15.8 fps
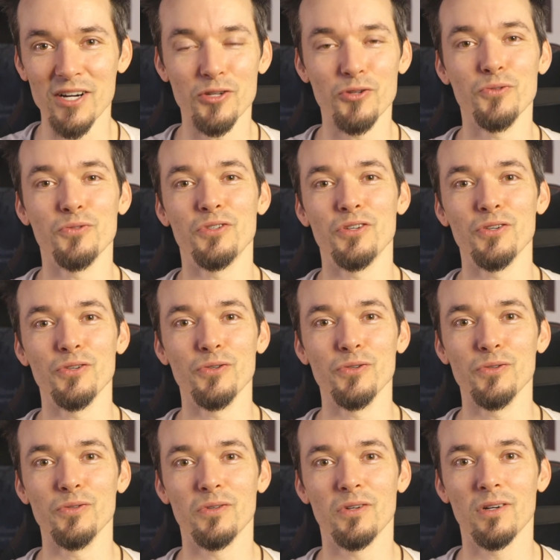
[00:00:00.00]
you
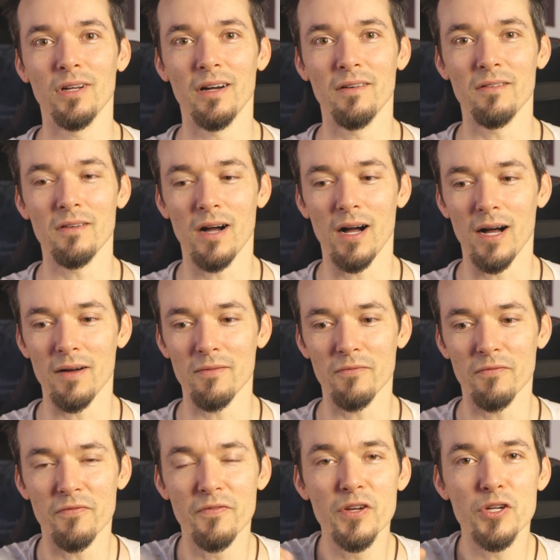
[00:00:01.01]
to
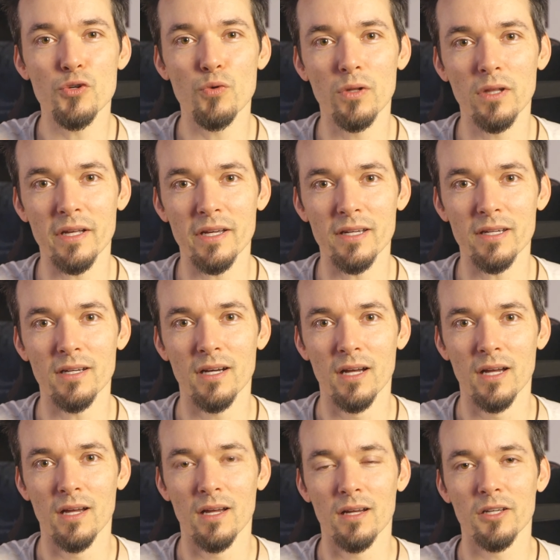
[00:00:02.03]
visually
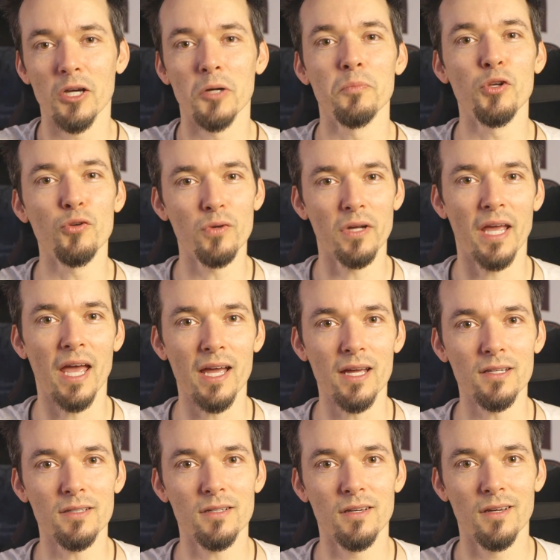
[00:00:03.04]

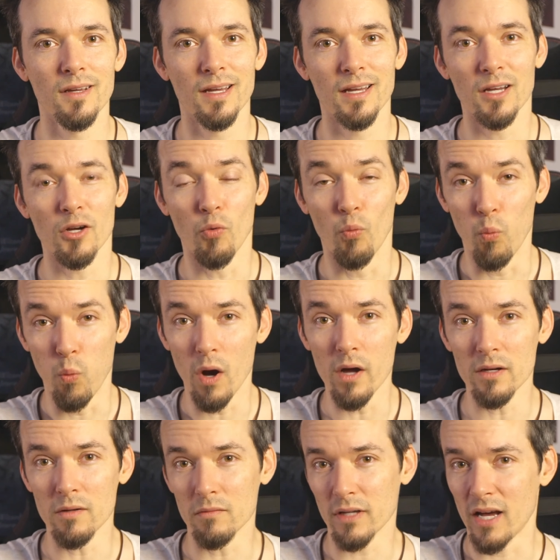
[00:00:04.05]
communicate
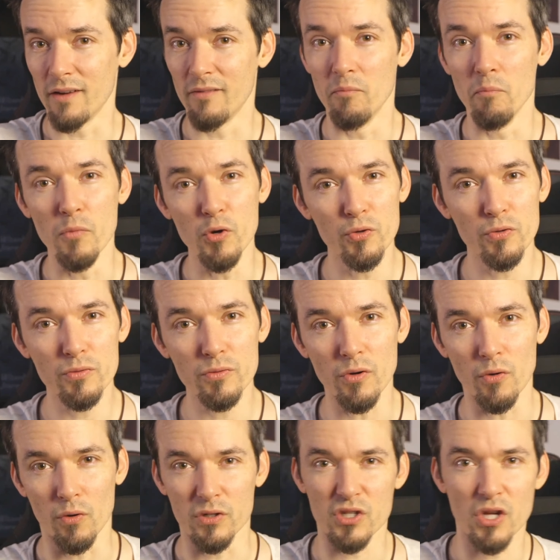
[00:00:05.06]
what kind of mood
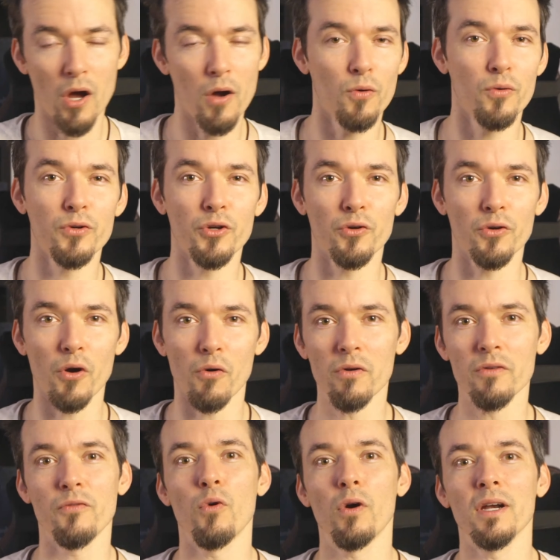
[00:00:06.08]
or tone you're
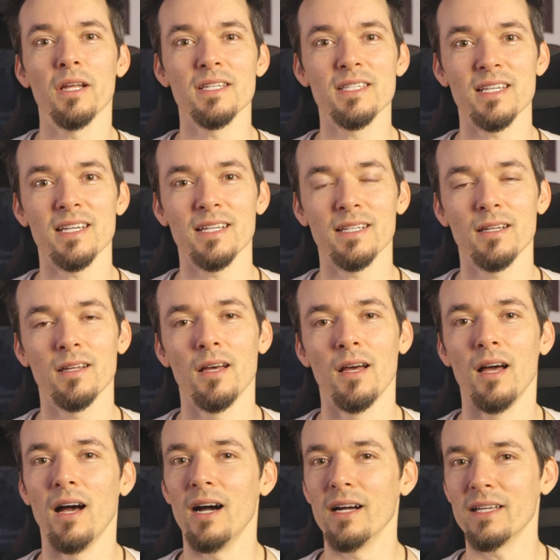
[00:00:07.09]
going for in a scene.
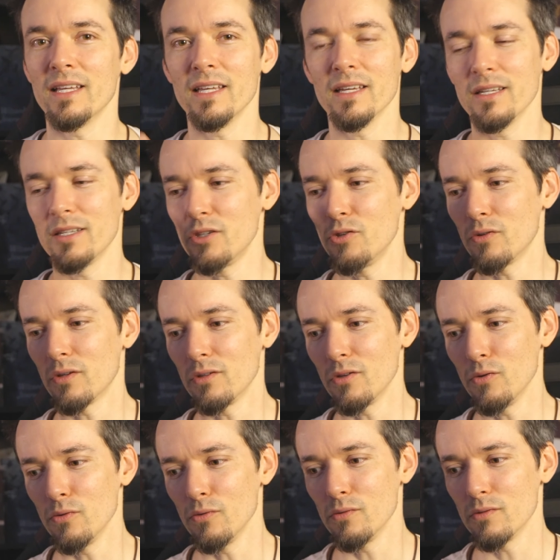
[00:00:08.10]
Again, you can
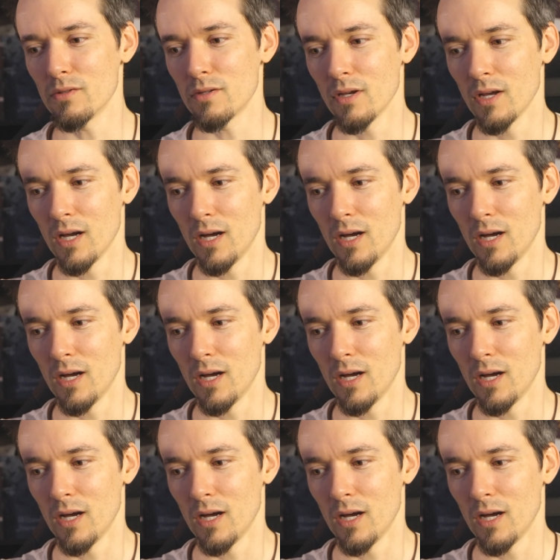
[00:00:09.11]
use